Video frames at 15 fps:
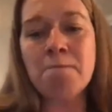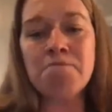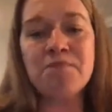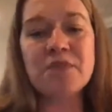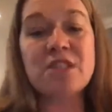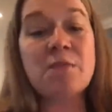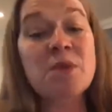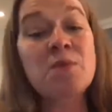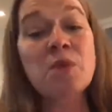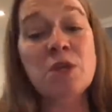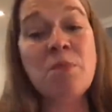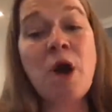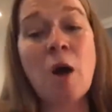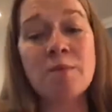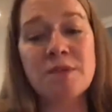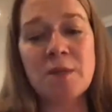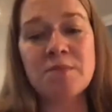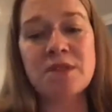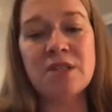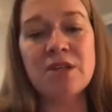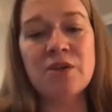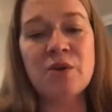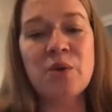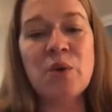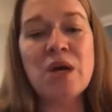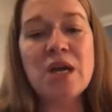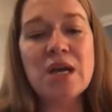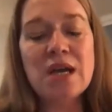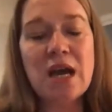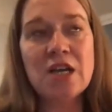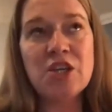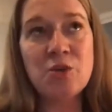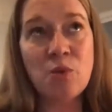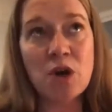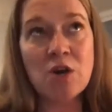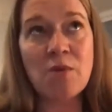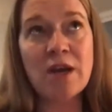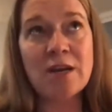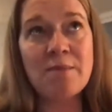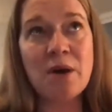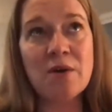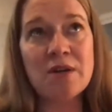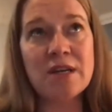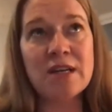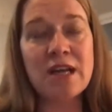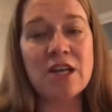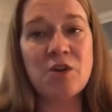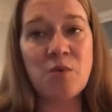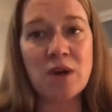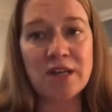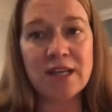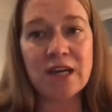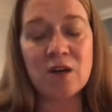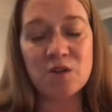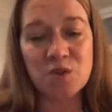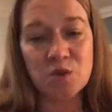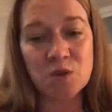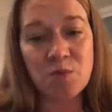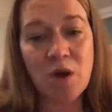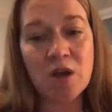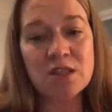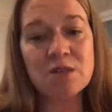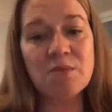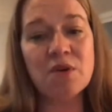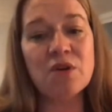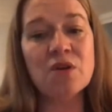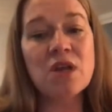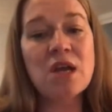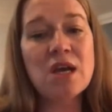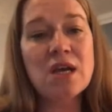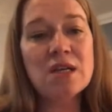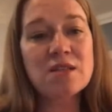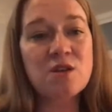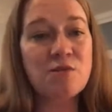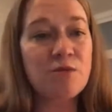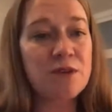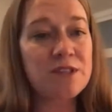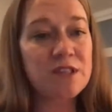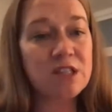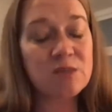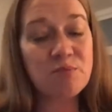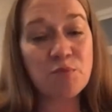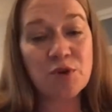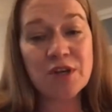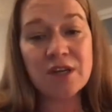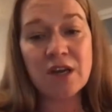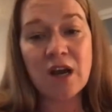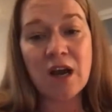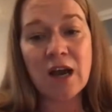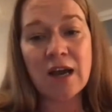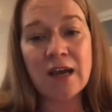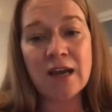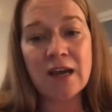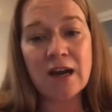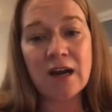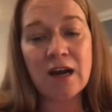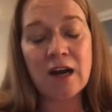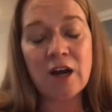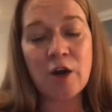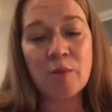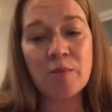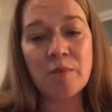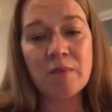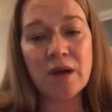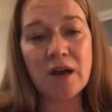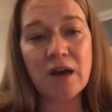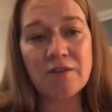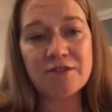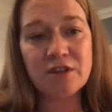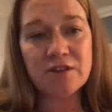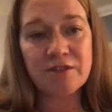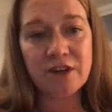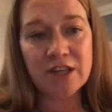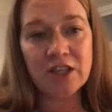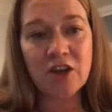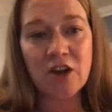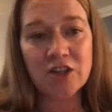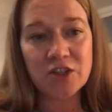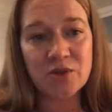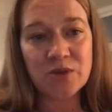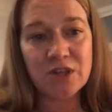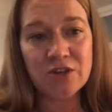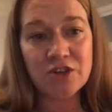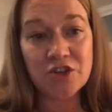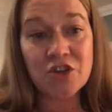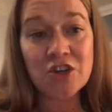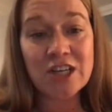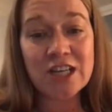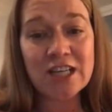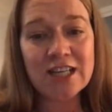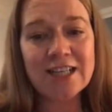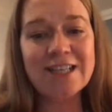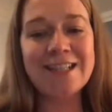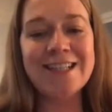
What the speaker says: something really pops up to you and you want to write about it and you want to get it as soon as possible. So for instance, Bree and I, after a very long 2-year journey,